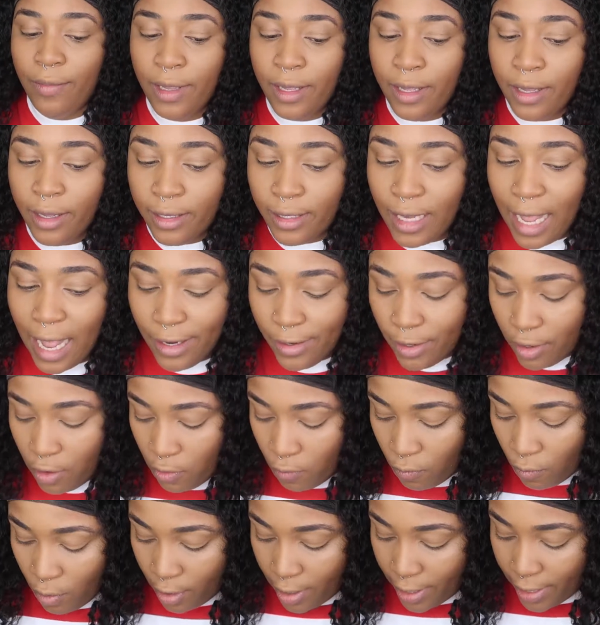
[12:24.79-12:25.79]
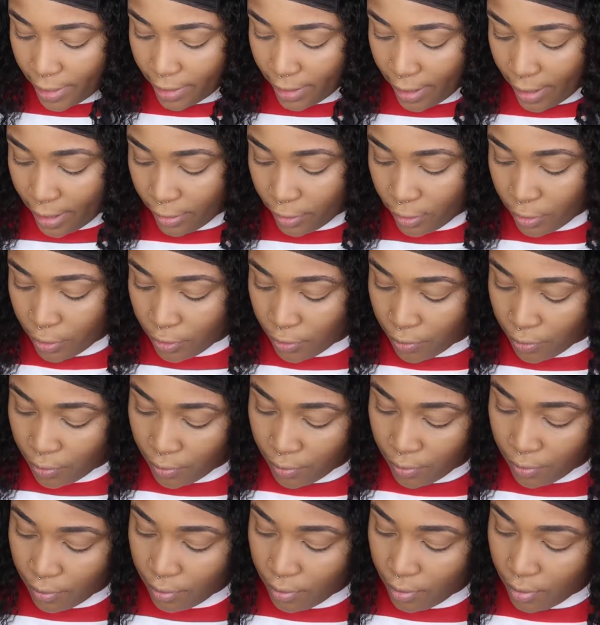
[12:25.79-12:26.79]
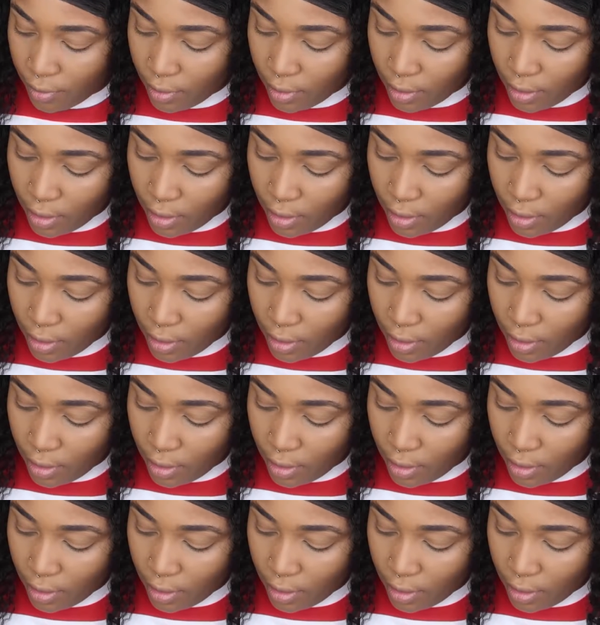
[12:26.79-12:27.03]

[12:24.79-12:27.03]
because I don't want it to